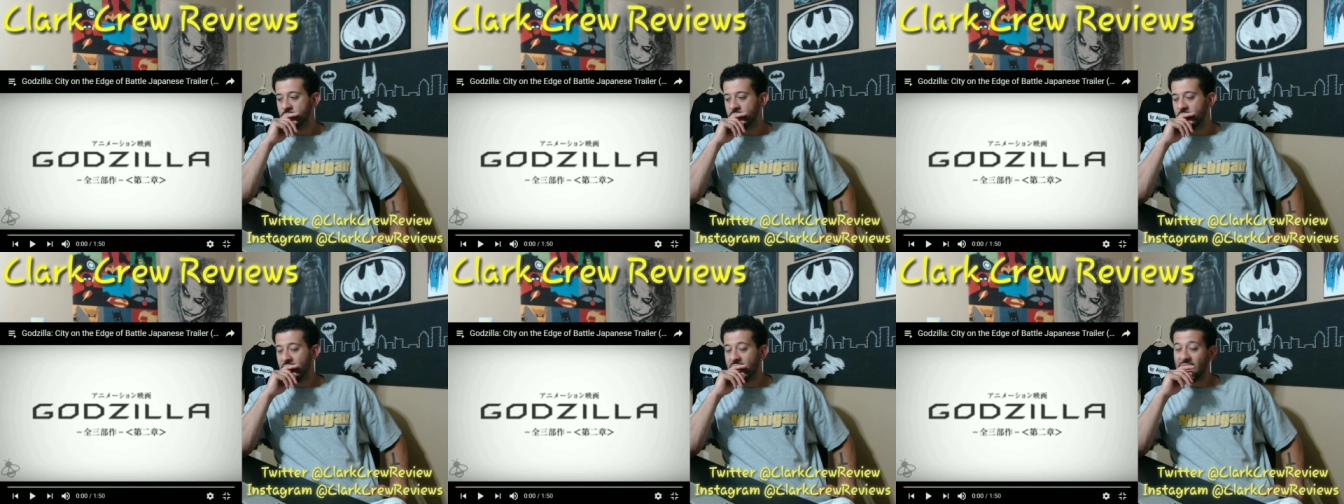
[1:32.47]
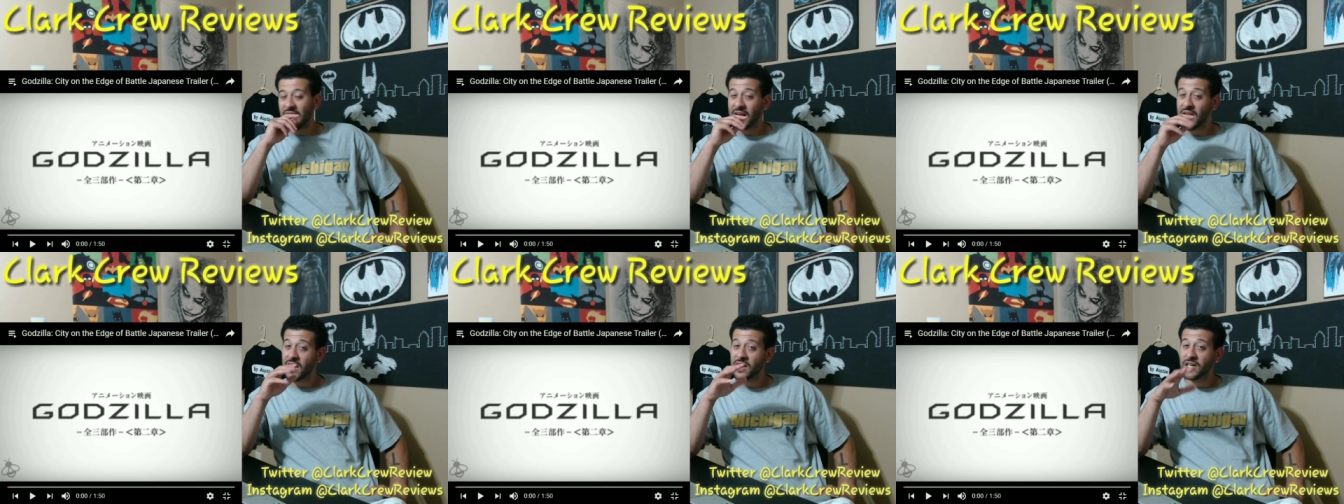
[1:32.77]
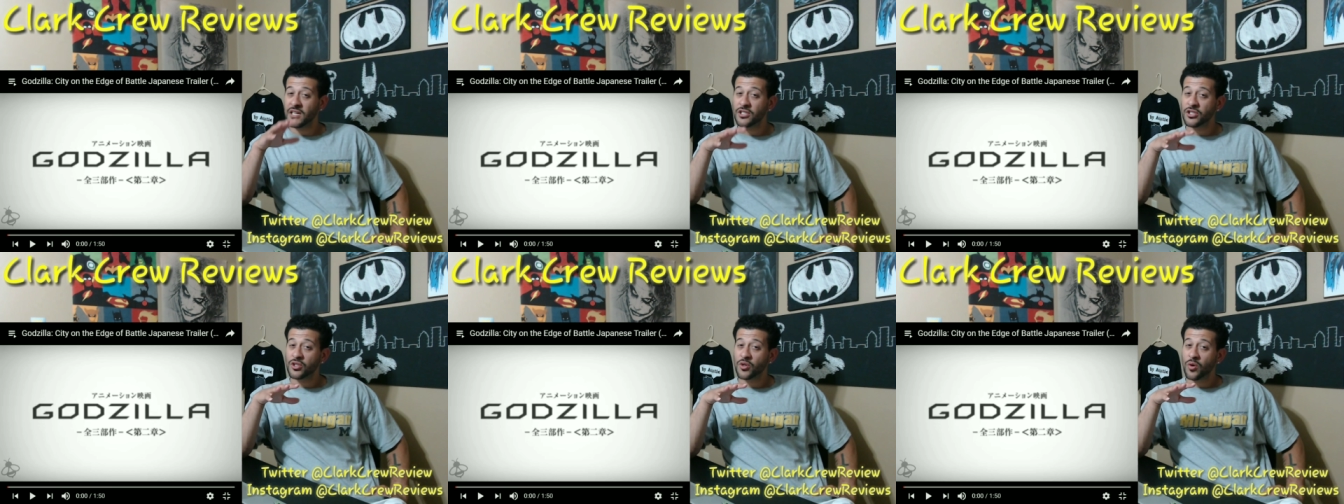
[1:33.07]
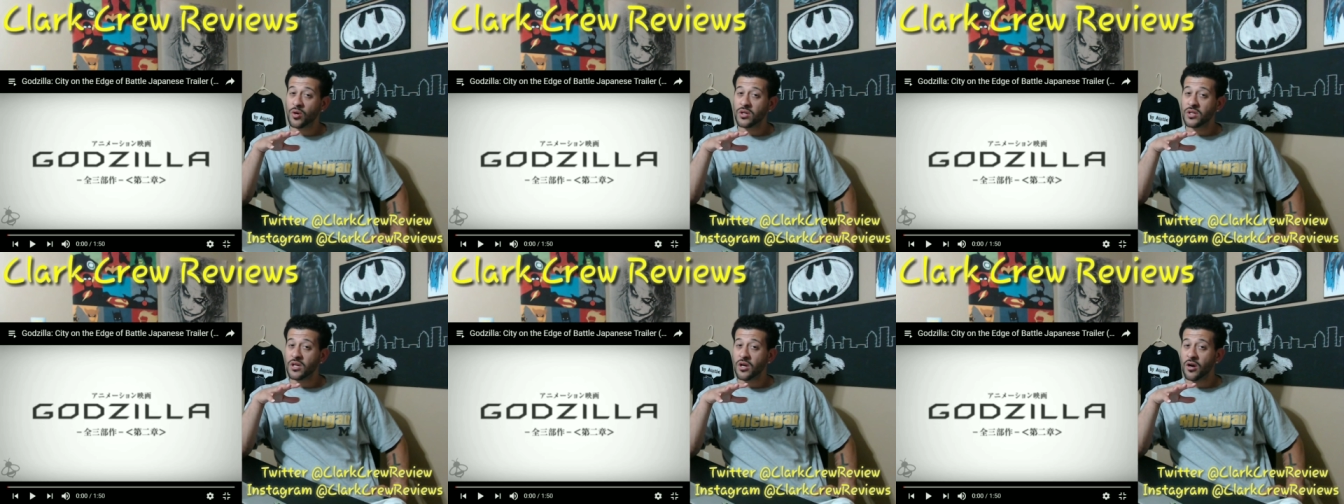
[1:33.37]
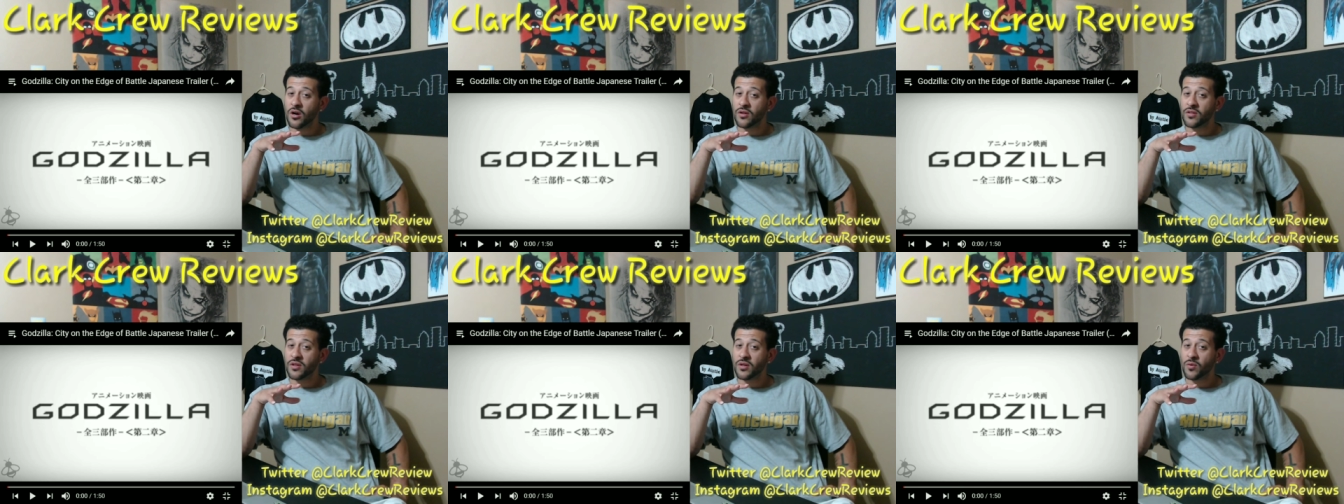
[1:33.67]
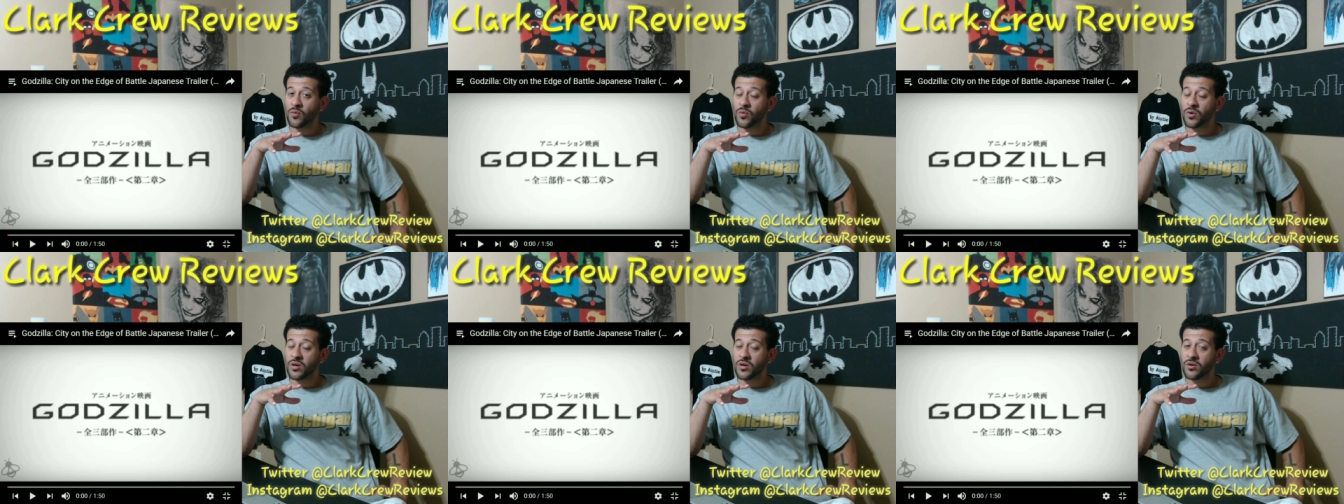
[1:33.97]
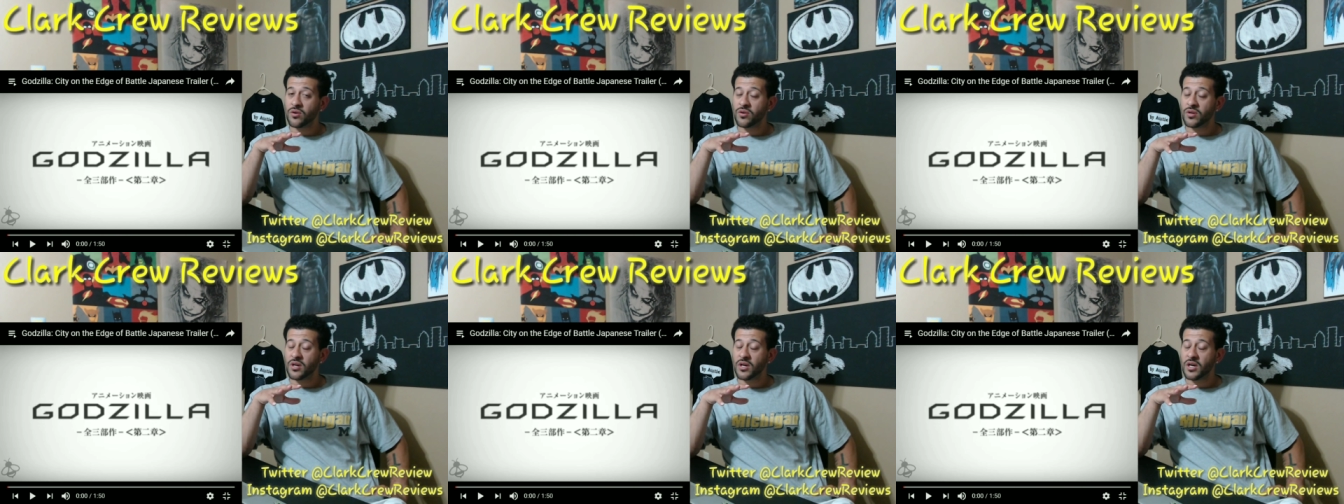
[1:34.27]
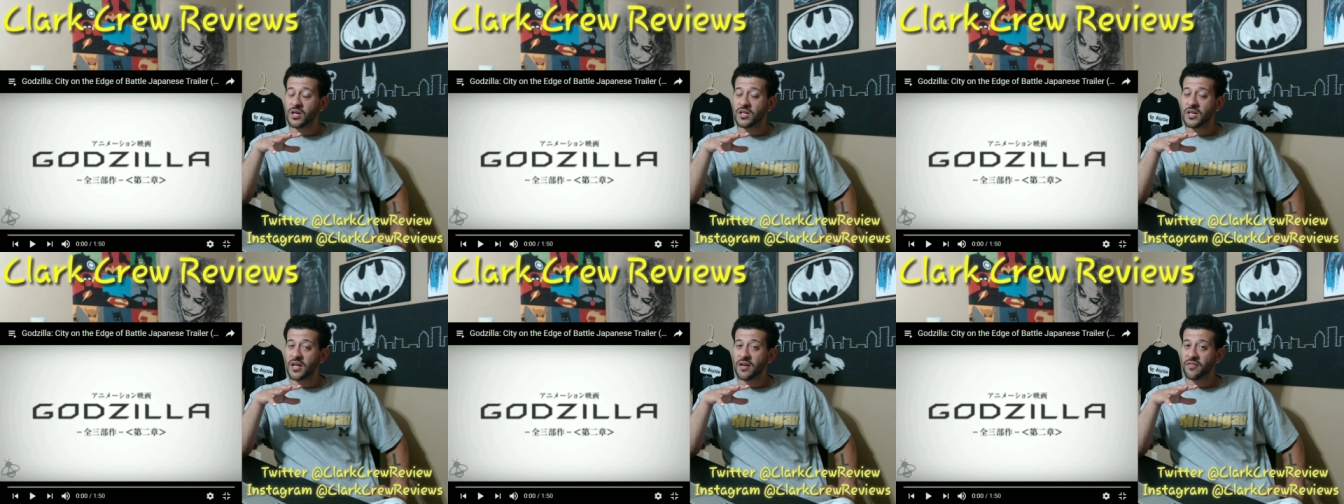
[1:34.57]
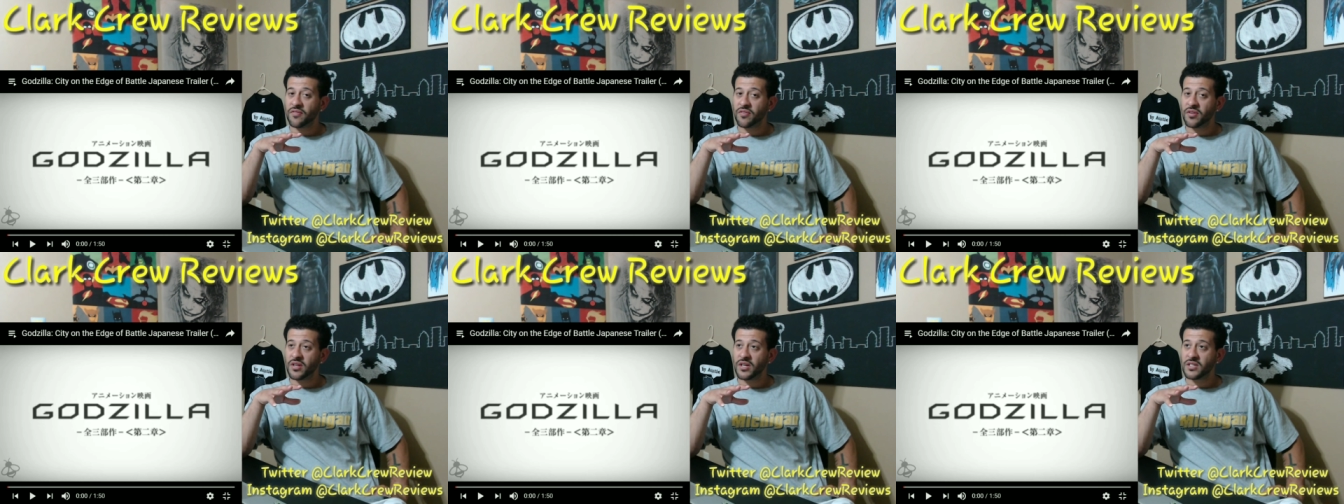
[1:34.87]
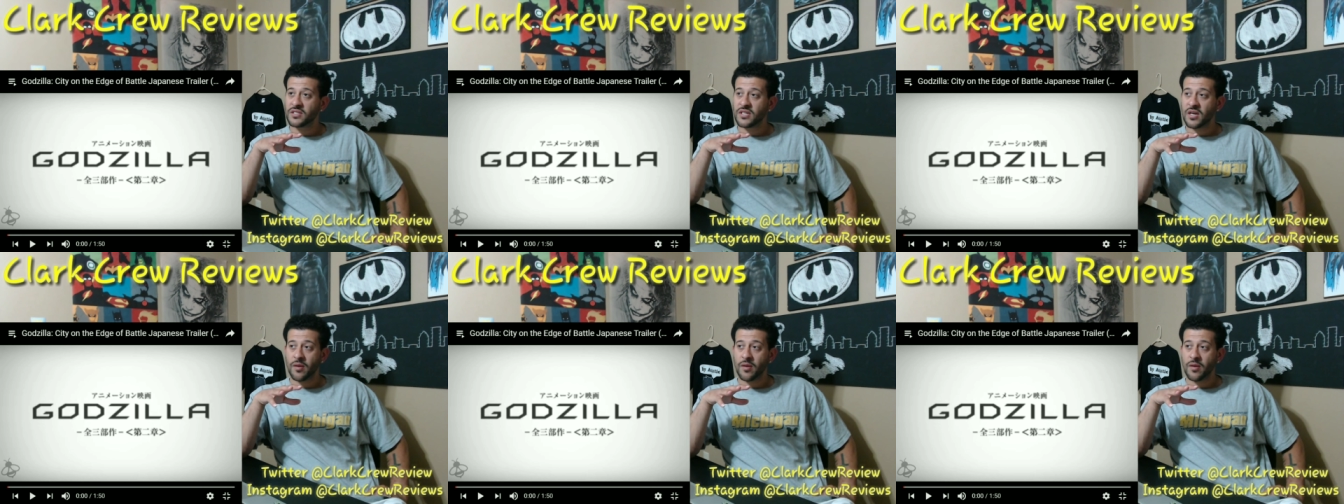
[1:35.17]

I kind of enjoyed the the one on uh, Netflix.